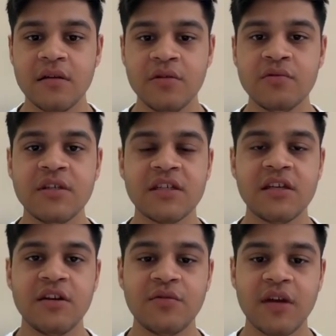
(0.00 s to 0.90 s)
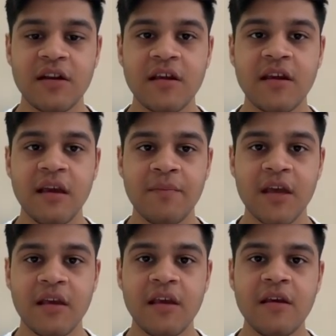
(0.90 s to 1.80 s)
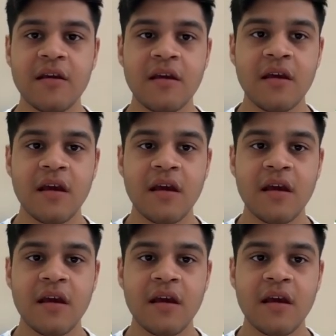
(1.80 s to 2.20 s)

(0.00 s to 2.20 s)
you just need to get the API key,